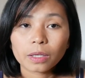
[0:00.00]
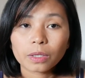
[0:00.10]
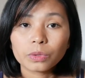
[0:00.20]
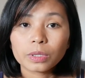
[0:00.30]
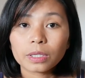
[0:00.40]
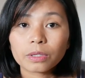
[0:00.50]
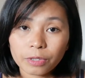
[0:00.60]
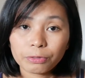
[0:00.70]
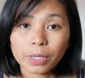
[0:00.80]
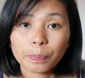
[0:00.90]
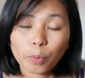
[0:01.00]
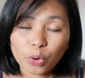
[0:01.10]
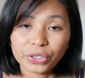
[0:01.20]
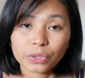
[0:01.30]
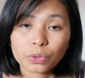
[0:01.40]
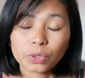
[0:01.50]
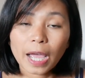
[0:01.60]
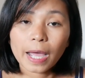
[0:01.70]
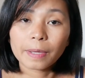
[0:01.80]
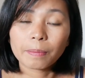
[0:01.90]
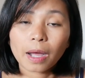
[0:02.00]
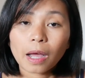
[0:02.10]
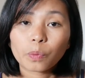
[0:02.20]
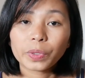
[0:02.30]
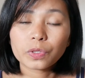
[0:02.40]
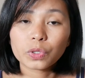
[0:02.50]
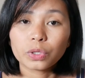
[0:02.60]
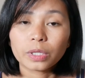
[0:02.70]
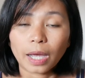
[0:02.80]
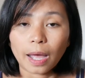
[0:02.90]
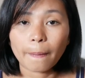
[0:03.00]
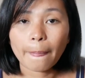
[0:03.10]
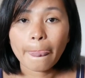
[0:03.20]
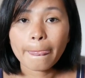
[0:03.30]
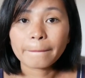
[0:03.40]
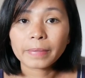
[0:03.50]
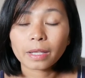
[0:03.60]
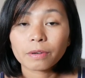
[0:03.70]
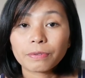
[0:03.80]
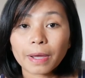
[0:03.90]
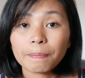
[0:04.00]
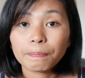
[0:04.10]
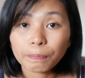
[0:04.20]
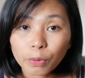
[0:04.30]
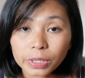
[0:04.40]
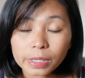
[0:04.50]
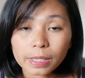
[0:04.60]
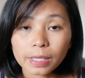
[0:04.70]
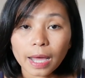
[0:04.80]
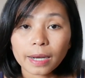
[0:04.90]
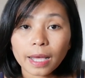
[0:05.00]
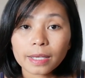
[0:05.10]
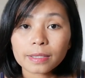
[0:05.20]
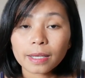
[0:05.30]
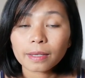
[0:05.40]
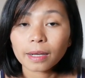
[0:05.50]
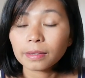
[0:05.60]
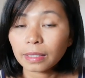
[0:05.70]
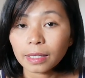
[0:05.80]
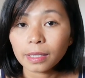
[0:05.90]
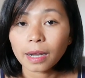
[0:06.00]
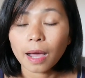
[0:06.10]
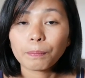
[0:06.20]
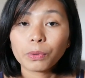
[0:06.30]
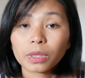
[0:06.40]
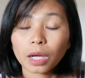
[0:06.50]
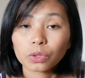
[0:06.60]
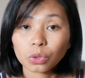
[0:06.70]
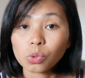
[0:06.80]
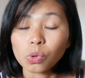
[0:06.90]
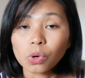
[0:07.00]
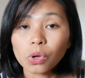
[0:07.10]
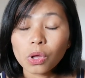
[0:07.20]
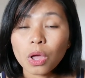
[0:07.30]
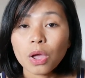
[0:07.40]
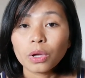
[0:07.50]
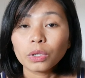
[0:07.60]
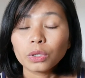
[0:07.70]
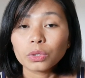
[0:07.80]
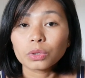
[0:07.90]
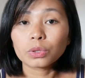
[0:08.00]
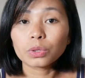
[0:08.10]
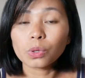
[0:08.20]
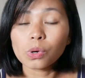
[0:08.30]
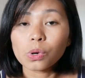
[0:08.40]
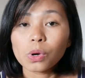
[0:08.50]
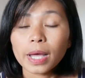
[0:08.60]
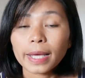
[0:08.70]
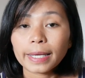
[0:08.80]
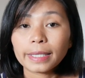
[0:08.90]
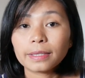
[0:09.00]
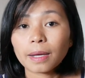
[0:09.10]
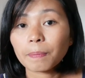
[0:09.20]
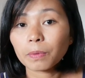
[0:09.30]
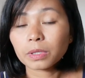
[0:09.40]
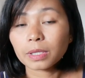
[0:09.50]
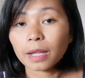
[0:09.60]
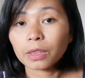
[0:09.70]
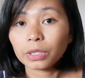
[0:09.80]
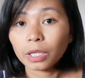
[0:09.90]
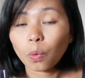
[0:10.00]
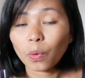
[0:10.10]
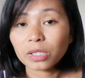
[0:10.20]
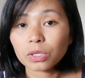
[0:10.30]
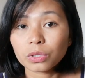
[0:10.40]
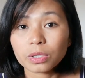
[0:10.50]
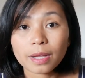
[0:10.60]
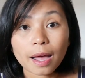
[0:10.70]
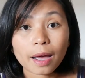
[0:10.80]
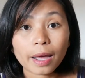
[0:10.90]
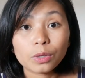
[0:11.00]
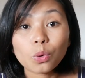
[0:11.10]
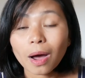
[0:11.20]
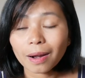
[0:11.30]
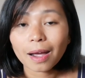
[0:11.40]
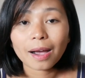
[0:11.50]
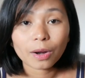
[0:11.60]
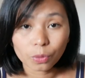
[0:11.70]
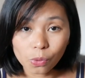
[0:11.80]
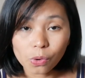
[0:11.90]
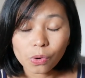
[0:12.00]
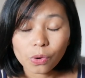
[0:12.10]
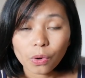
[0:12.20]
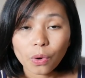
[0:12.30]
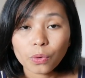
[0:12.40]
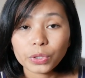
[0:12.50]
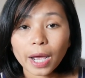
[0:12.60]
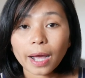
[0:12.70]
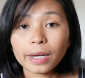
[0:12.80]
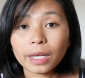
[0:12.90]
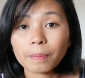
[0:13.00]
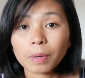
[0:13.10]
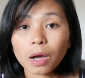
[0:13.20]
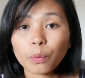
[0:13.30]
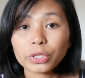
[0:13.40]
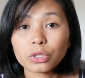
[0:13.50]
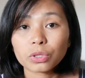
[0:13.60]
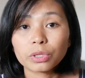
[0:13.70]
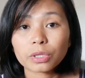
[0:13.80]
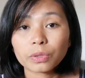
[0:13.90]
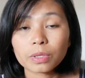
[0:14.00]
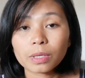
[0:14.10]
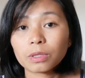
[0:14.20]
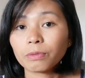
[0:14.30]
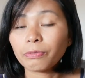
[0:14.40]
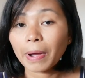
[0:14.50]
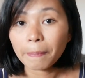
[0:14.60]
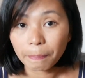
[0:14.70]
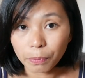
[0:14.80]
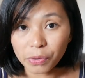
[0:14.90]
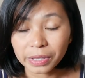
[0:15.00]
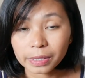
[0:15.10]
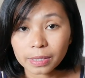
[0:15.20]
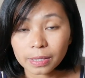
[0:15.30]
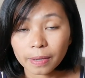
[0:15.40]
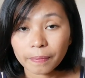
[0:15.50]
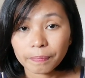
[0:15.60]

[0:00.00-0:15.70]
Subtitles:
consists of different points. So, naay mga question nga. Tag 5 points siya, naasay tag 3, naapoy tag 2. So, example sa 30 questions na kay duhara karong unya kani nga mga questions consist of 5 points